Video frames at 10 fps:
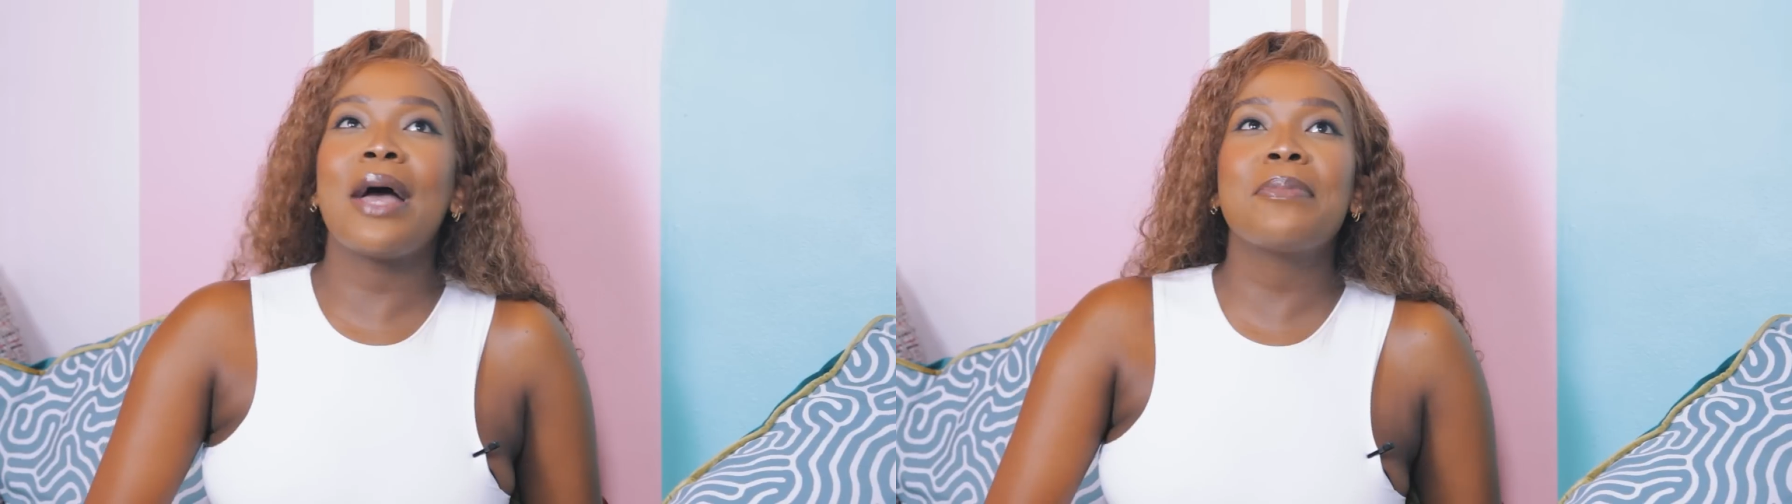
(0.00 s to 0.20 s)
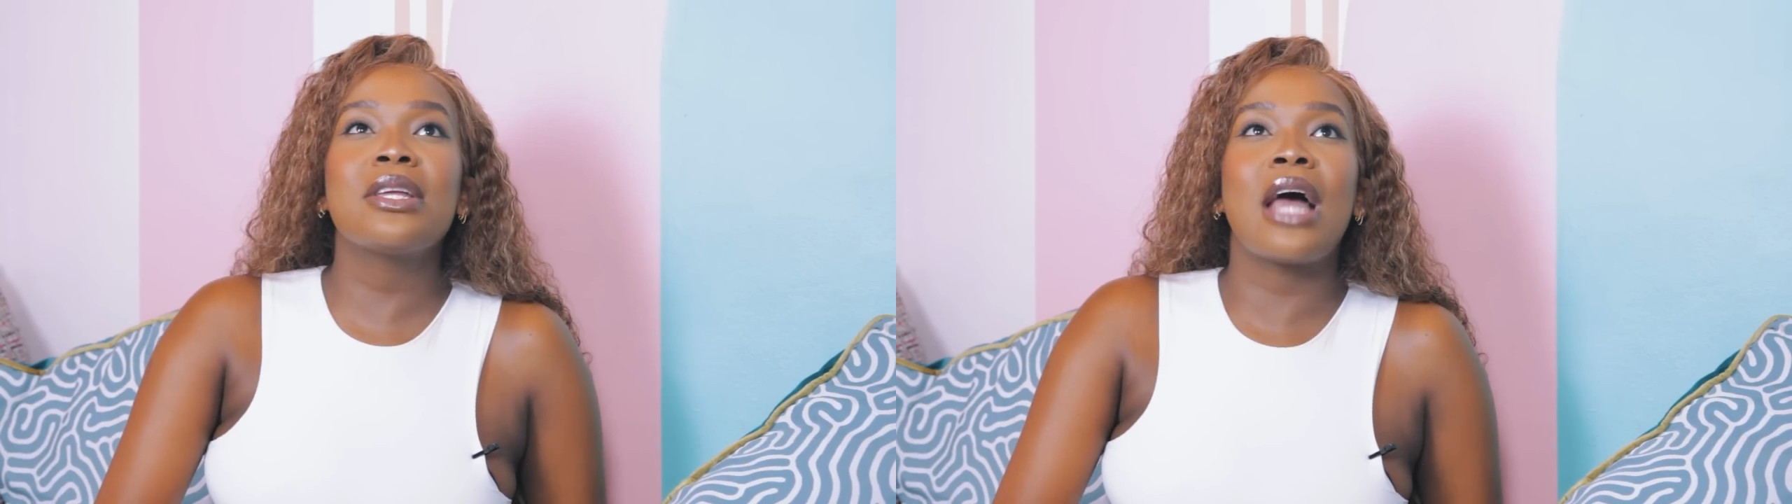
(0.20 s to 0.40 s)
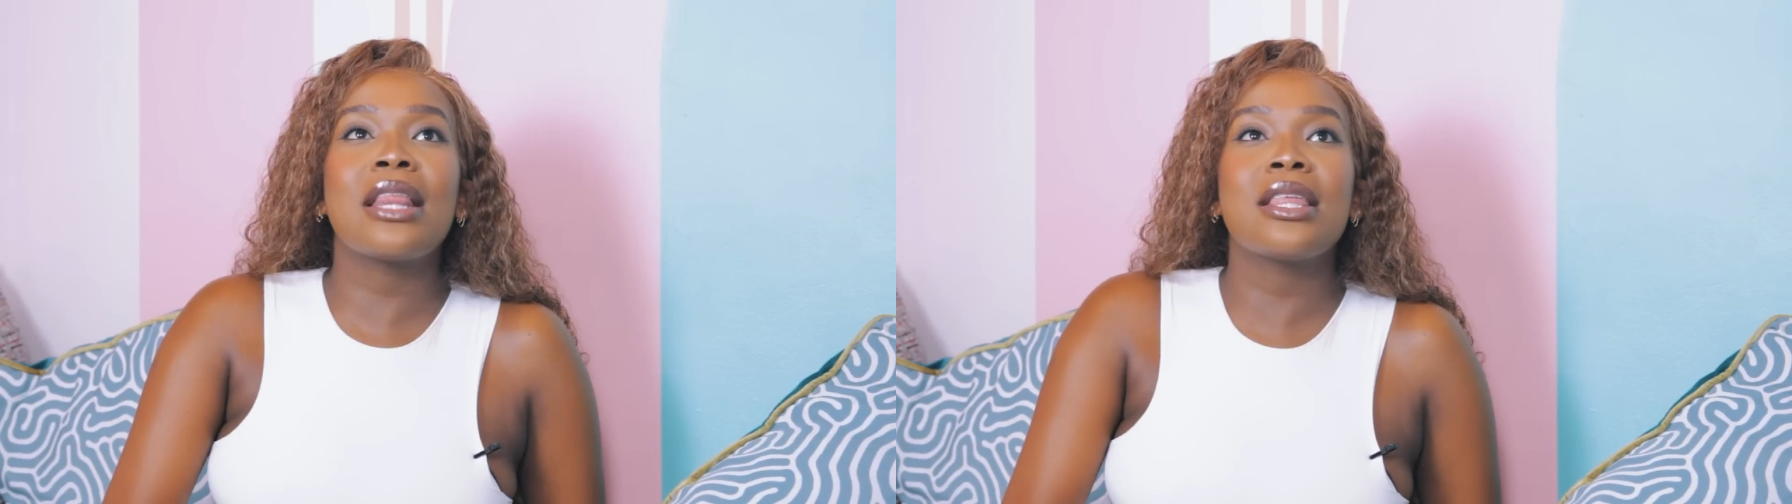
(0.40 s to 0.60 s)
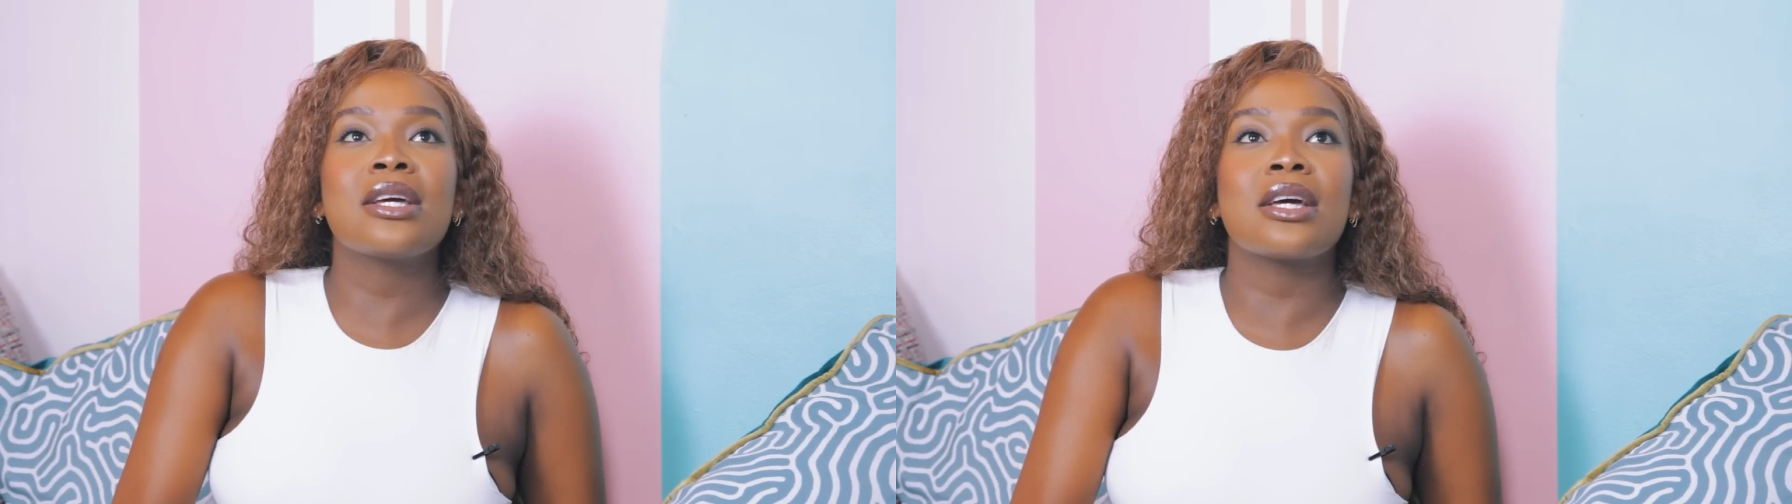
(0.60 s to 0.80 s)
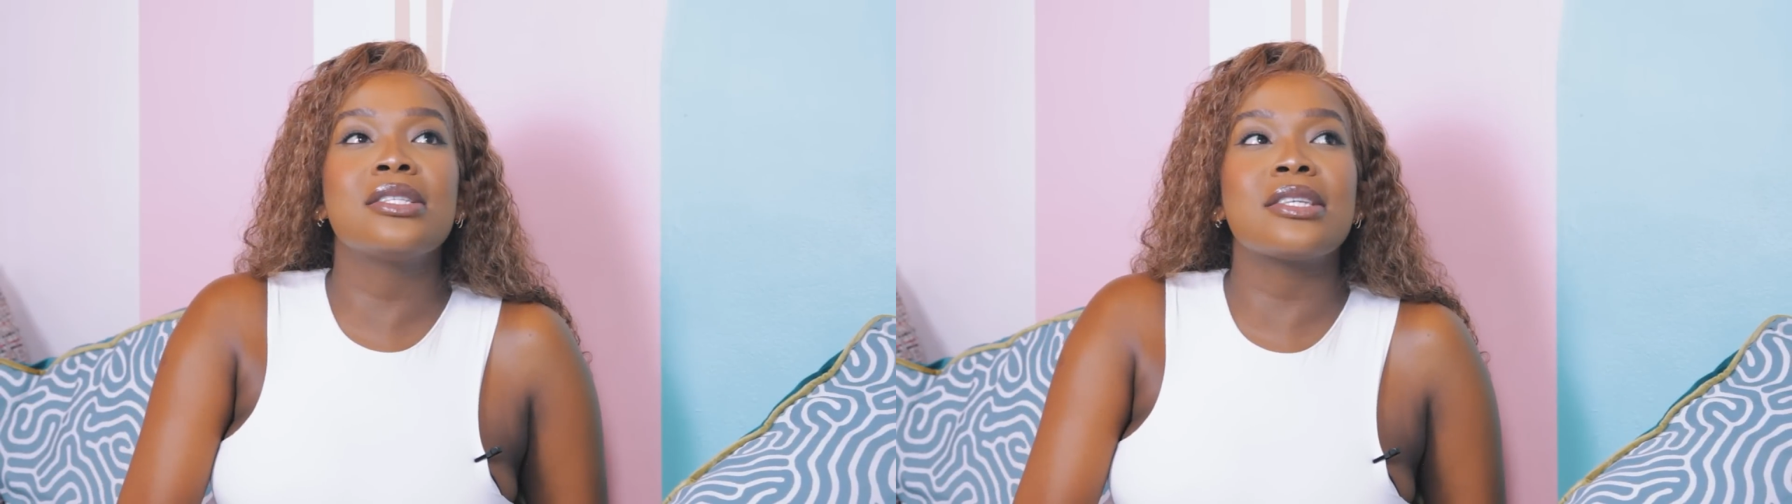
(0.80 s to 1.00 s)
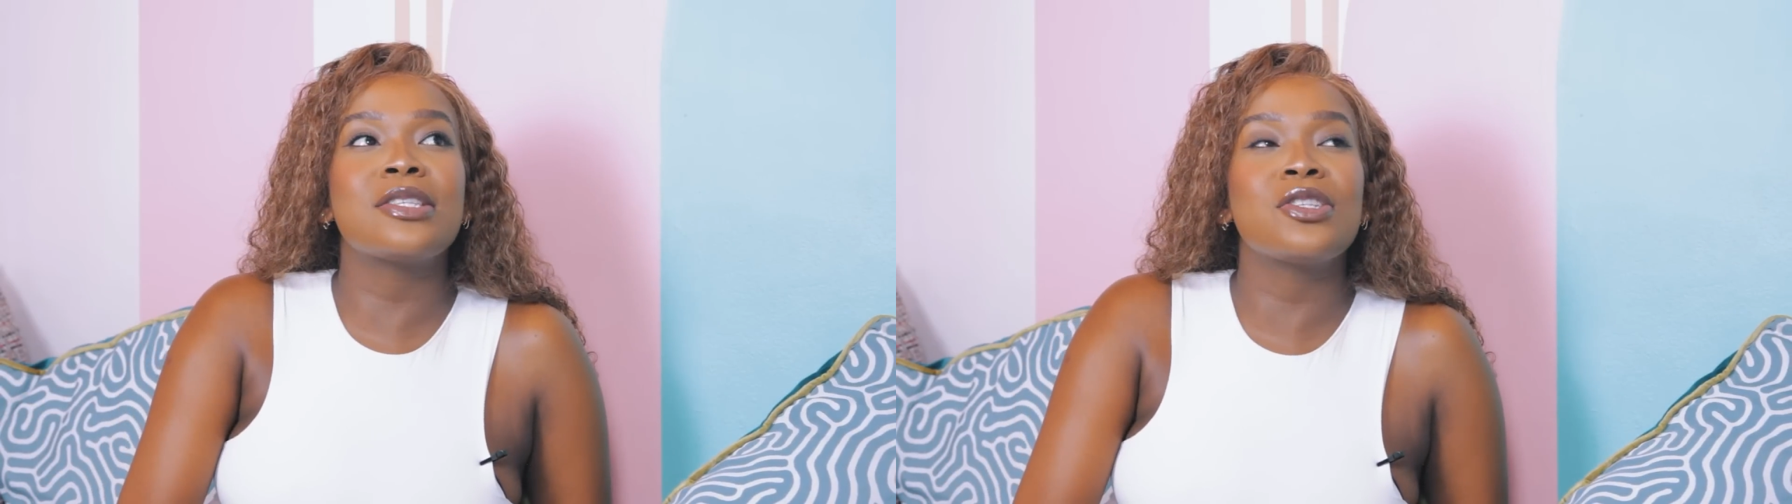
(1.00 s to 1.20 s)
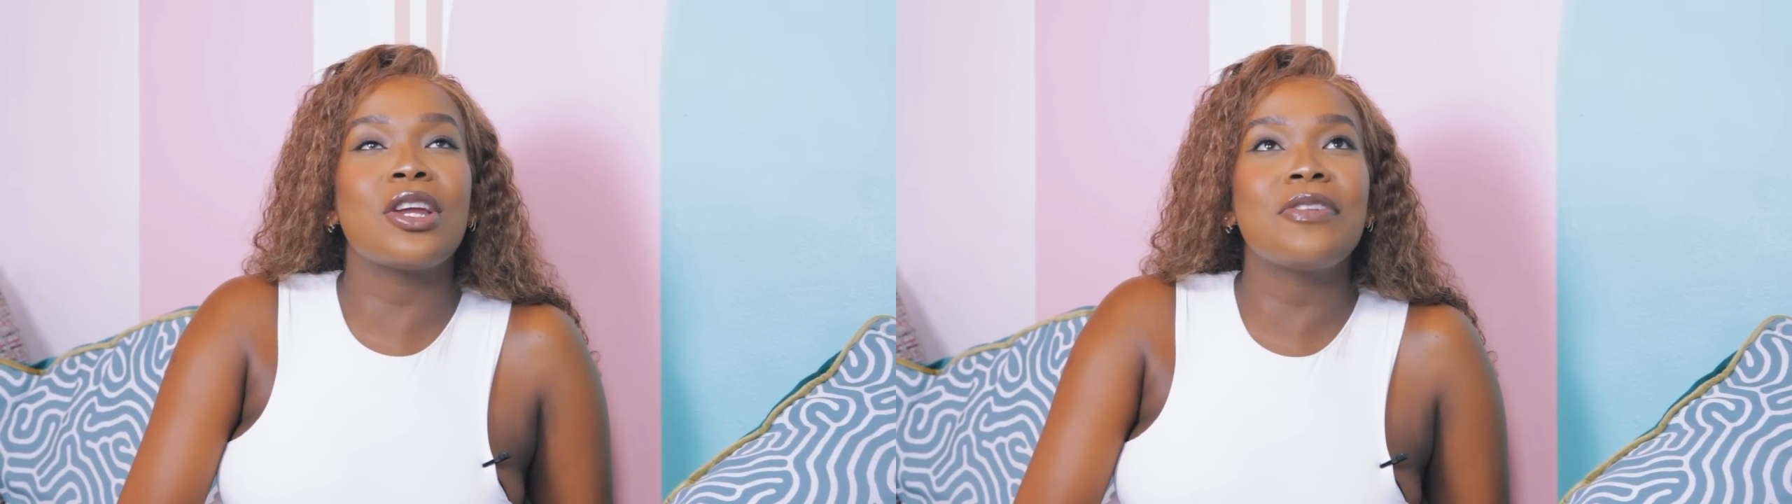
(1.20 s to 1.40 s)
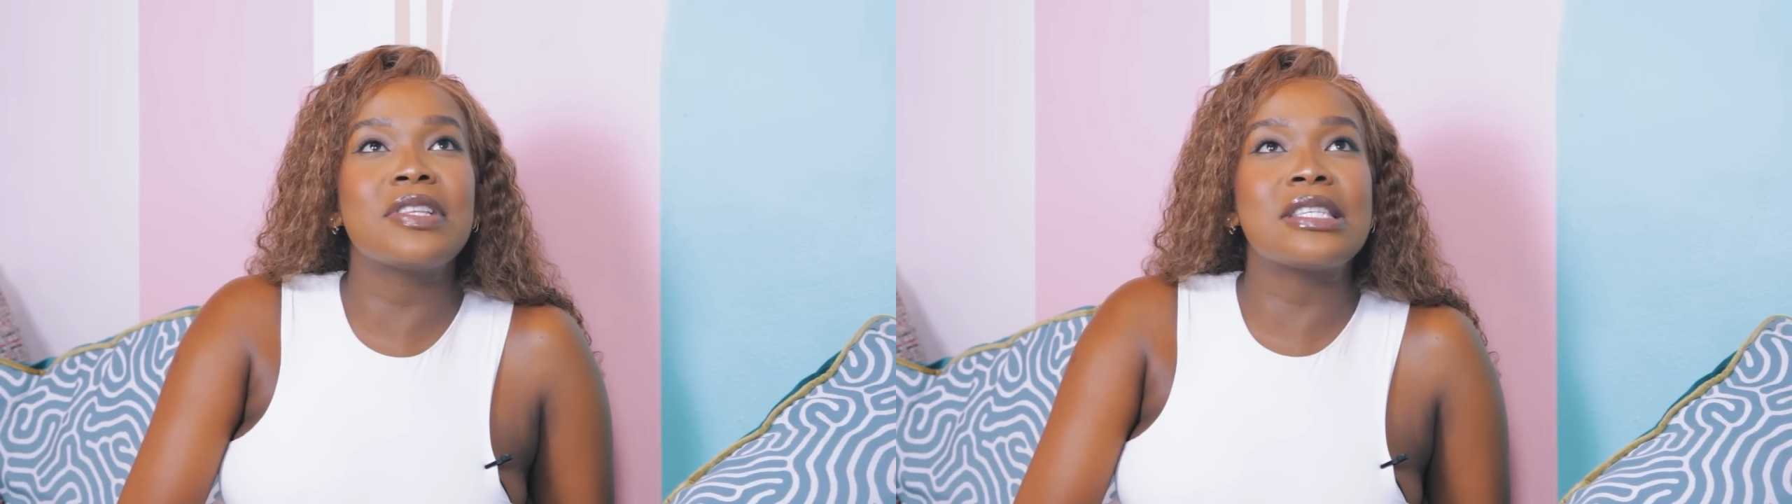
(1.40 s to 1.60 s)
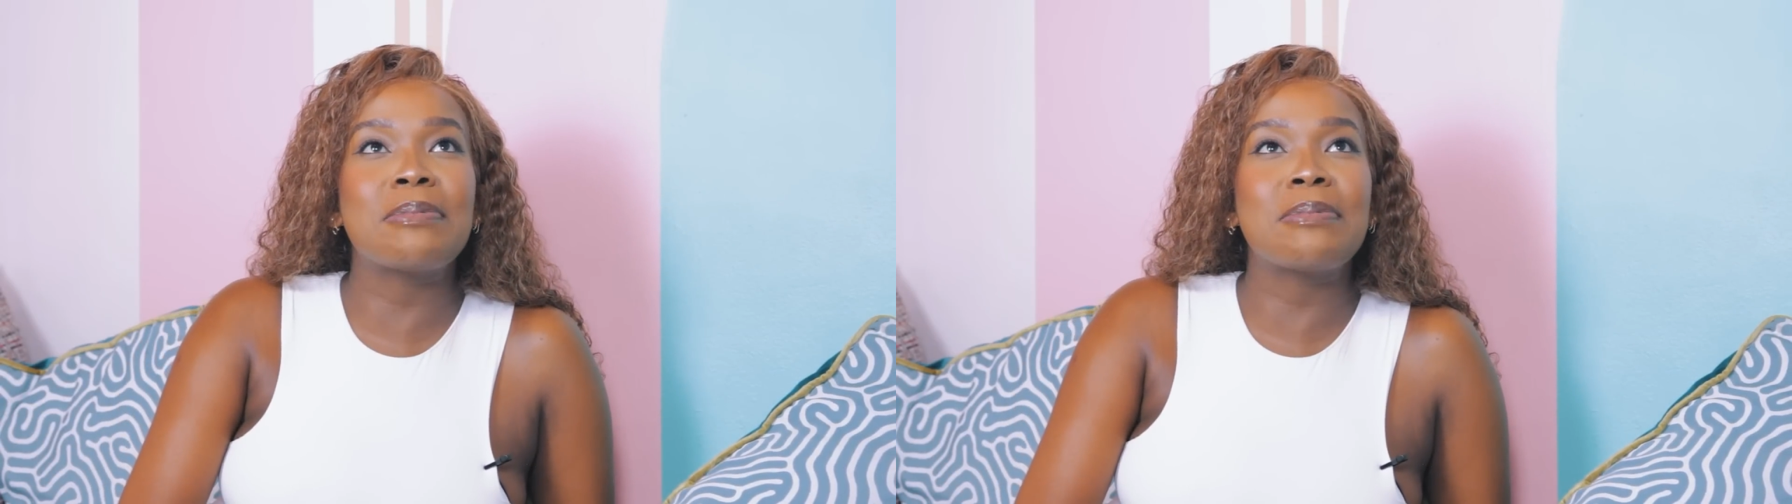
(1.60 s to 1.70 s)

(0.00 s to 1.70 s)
I mean, I think it's not even,